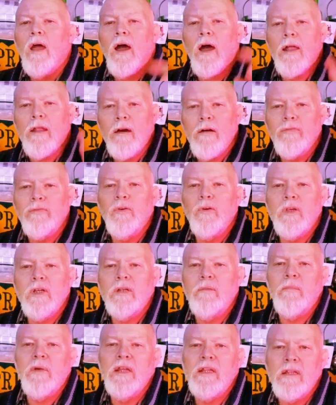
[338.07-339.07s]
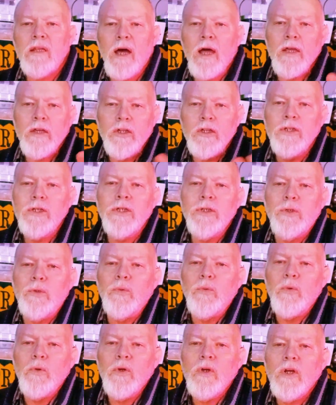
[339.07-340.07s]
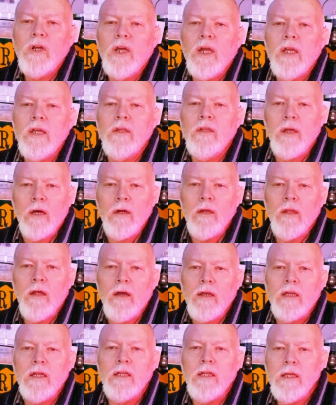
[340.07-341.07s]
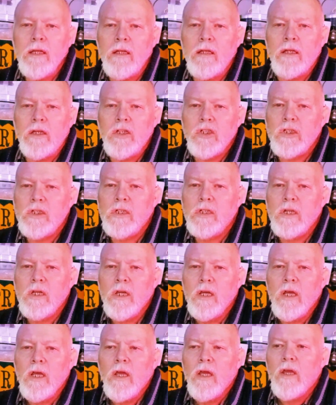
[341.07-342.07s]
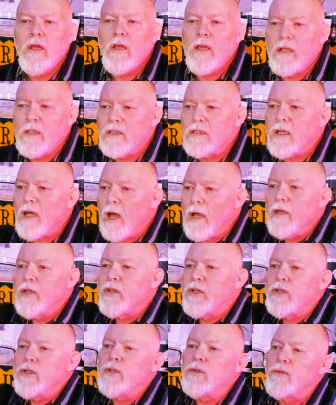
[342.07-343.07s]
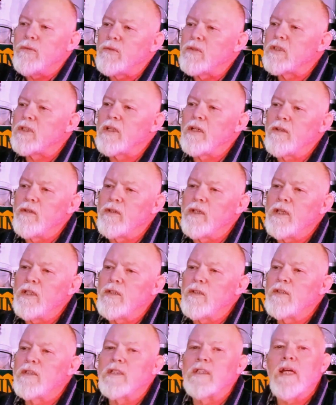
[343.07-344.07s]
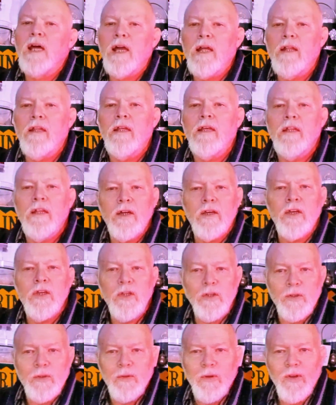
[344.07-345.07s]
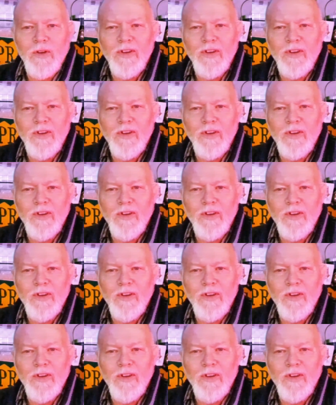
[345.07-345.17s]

And I thought it meant IQ, you know, like in English. It's IQ, so you need to stand in a queue.